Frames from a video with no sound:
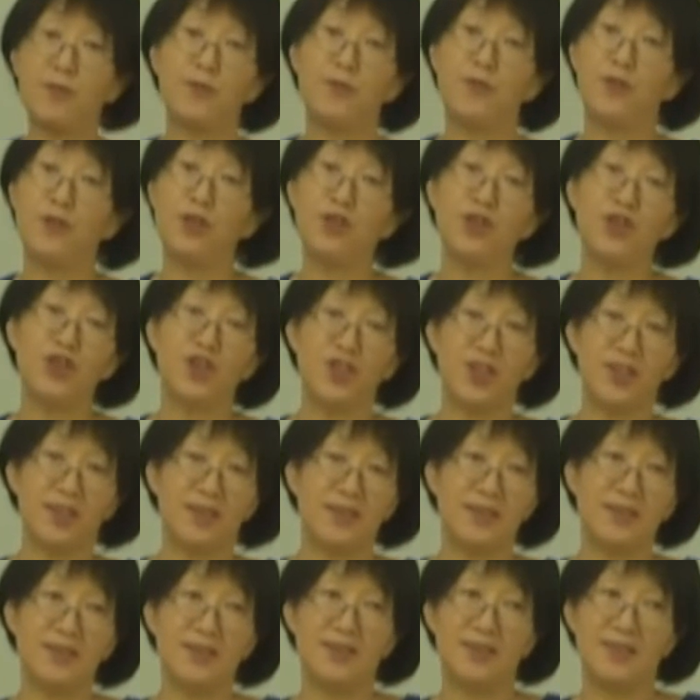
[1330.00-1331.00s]

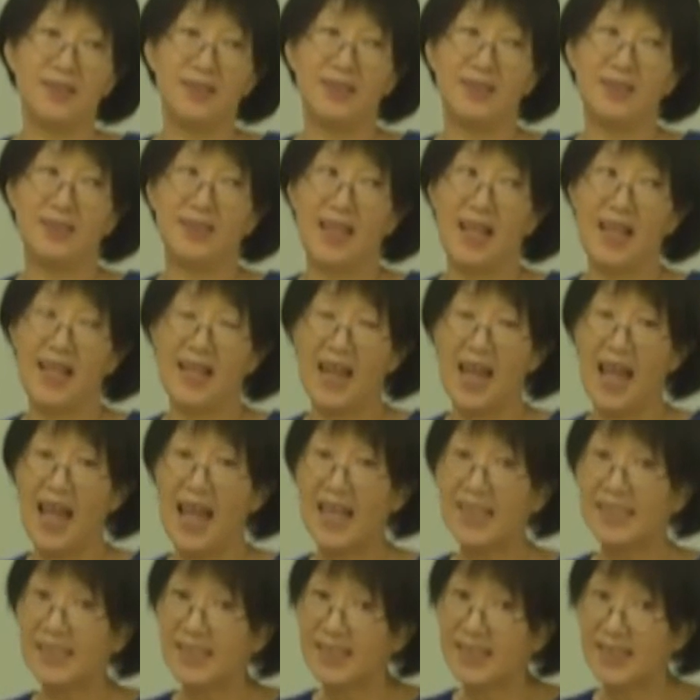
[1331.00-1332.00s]
fortunes and
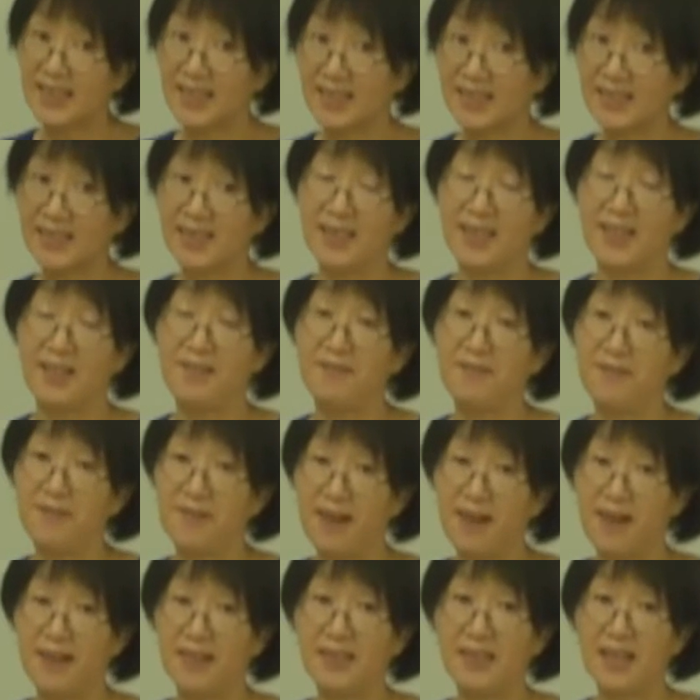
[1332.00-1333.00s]
assets in
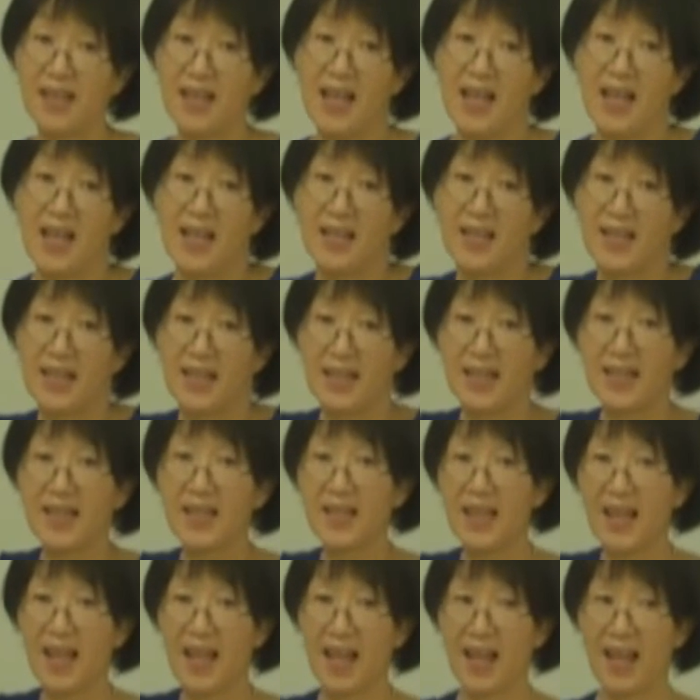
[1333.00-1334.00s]
France. Then he
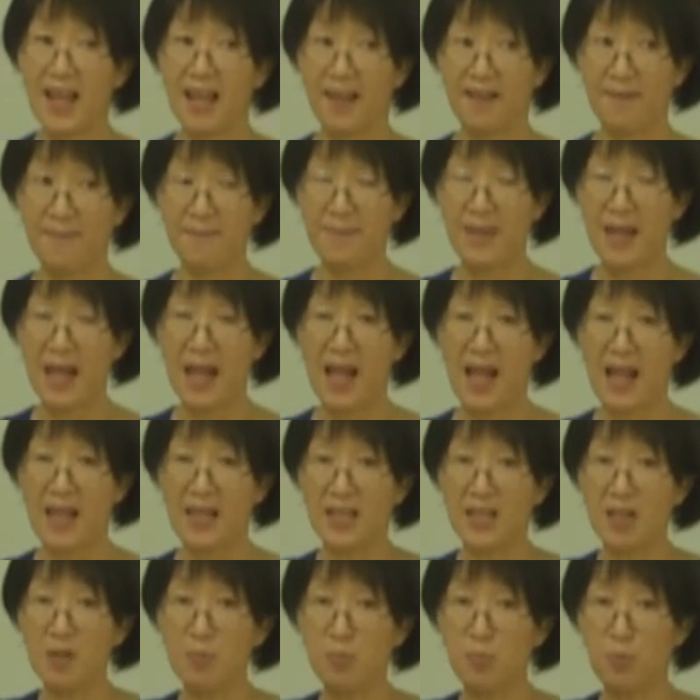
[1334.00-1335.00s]
came
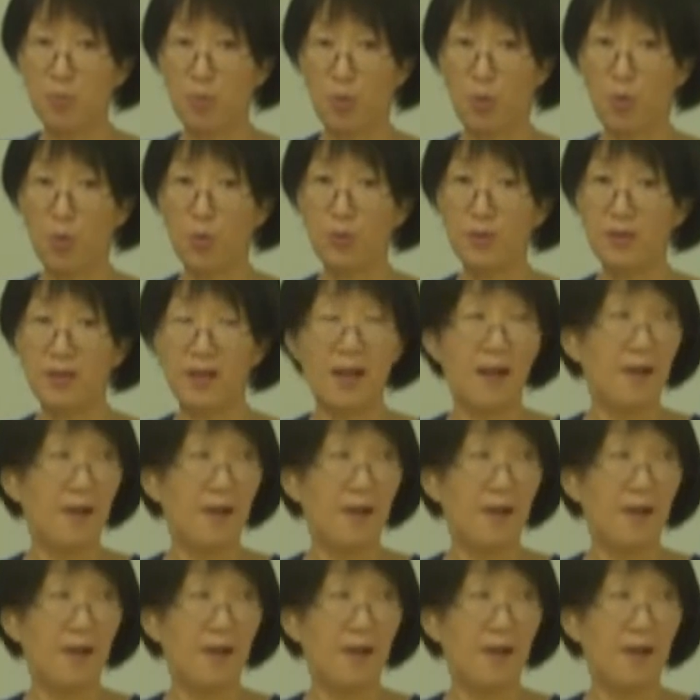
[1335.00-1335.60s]
and he brought